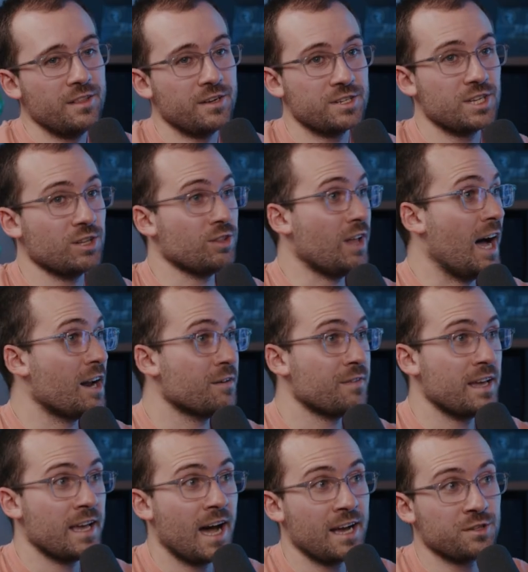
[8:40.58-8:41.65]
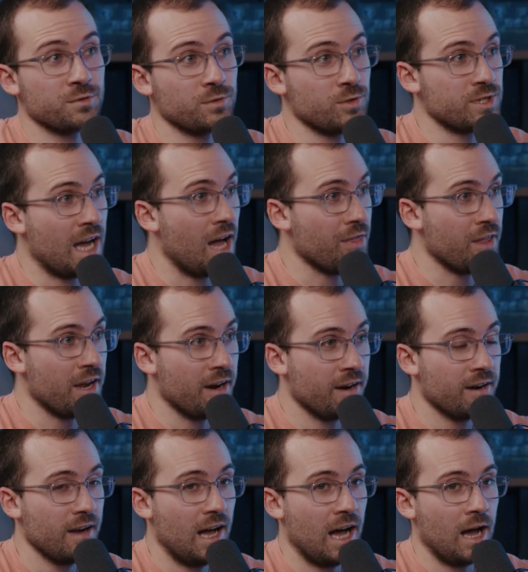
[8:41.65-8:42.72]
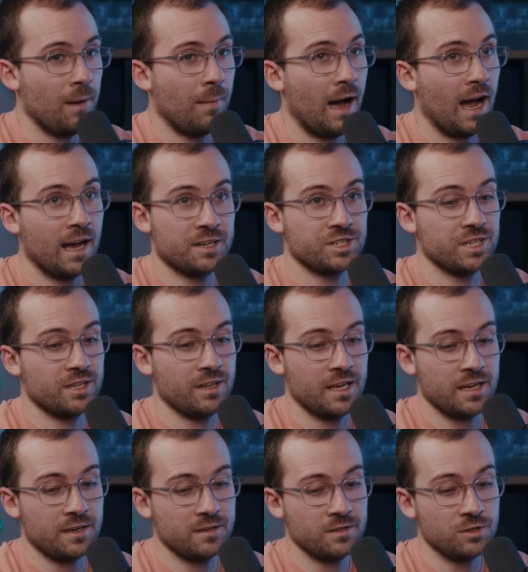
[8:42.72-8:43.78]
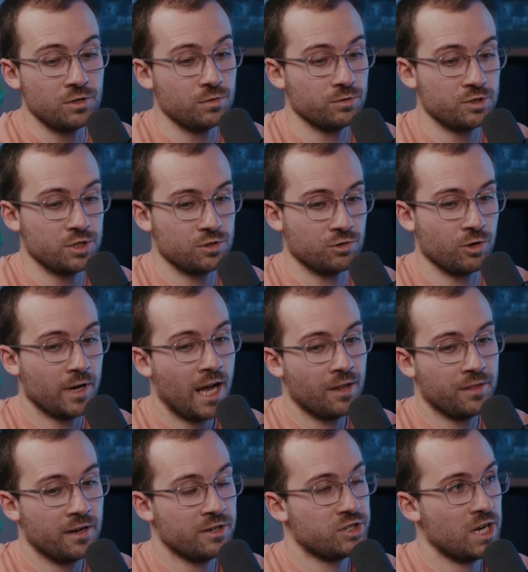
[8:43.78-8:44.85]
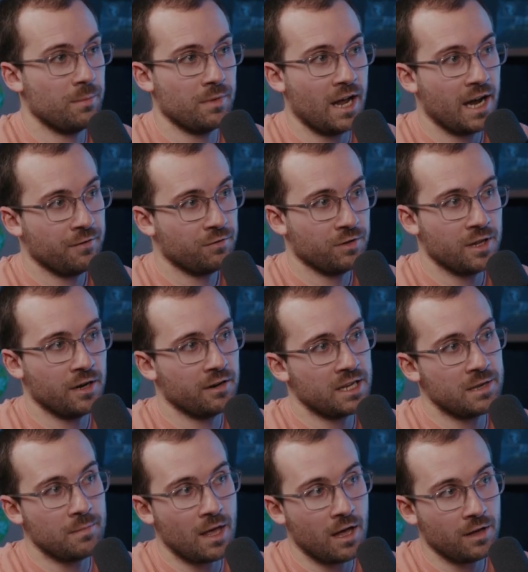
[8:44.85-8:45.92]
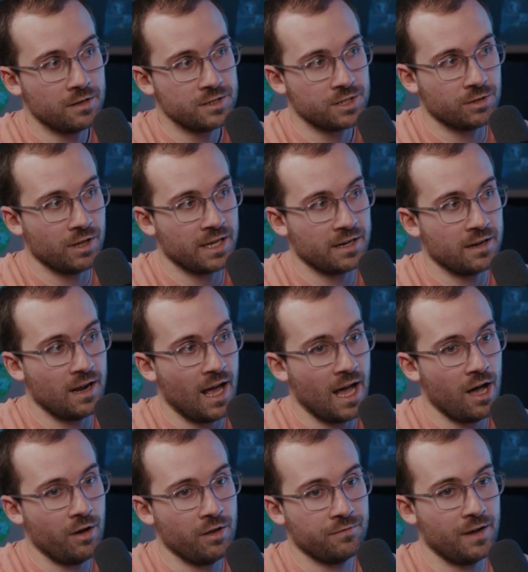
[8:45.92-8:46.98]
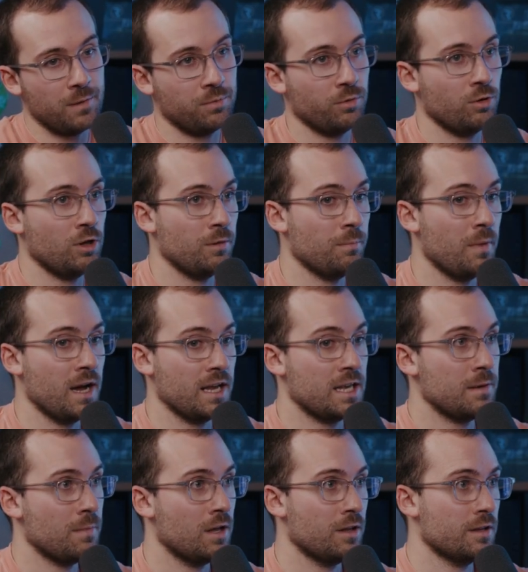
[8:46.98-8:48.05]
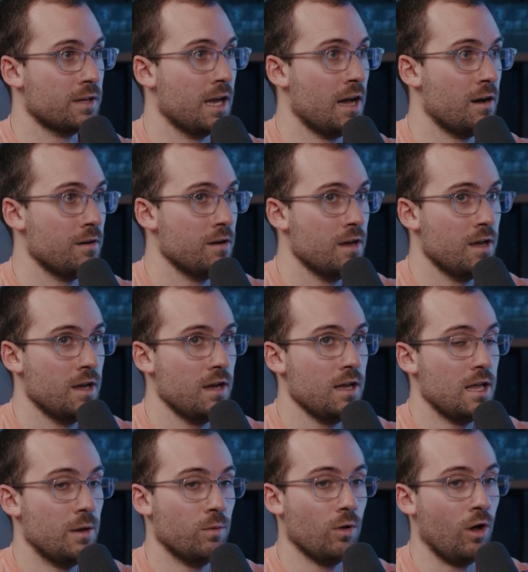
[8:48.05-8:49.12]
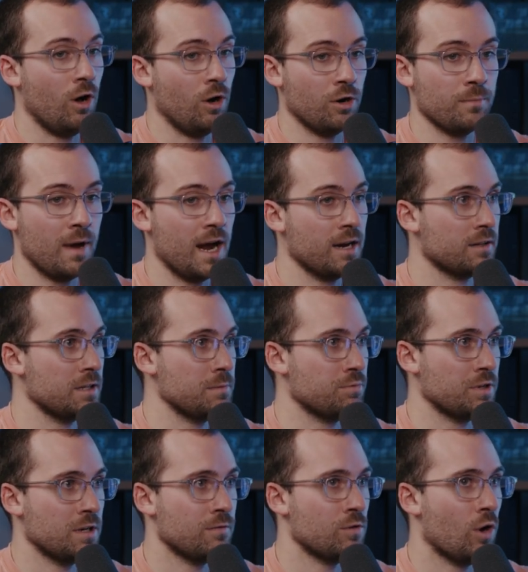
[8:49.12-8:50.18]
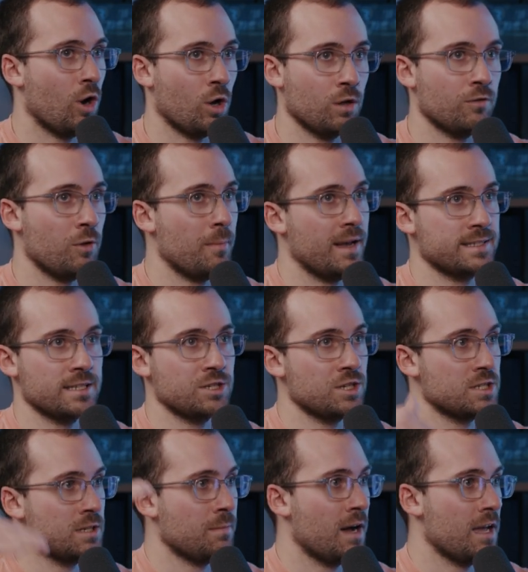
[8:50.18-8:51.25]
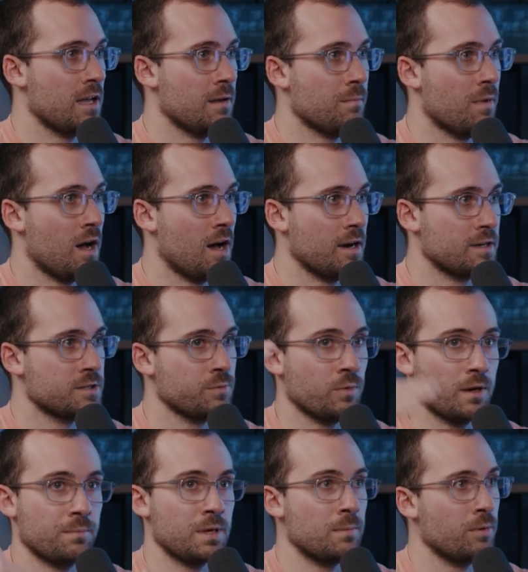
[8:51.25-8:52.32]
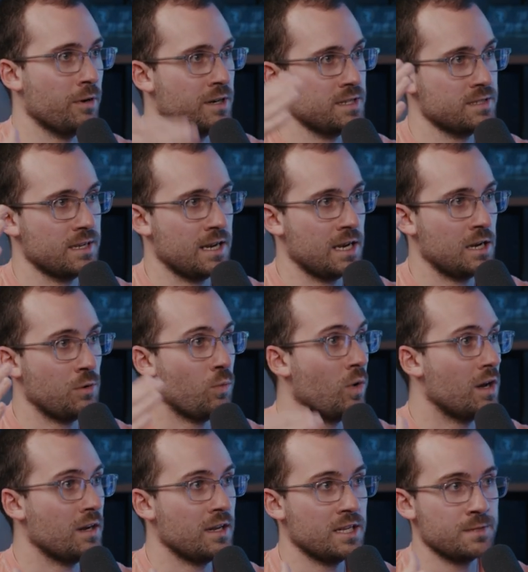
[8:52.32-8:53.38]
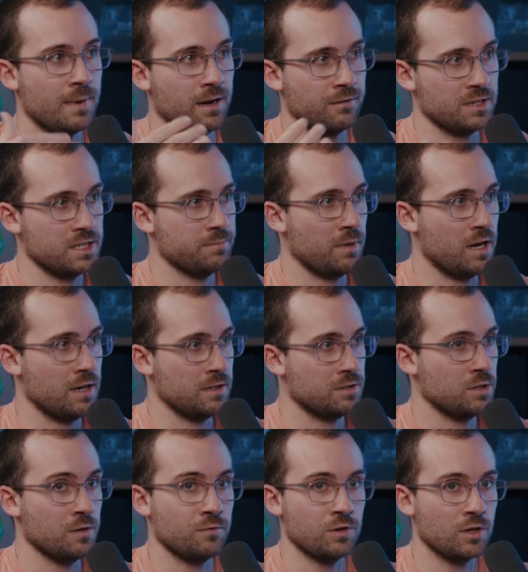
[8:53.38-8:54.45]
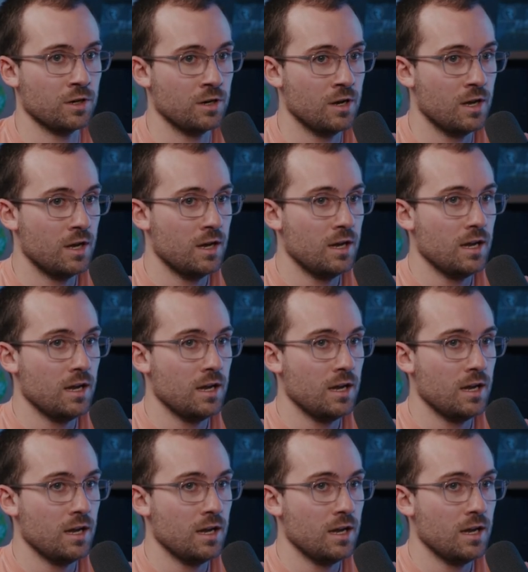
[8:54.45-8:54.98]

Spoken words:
There's a lot of AI tools out there. Actually, like Google just rolled out their Gemini for their email. So like now if I pull up my email account, it will automatically preview all of the messages in my inbox, what people are saying, what needs my response. So if you're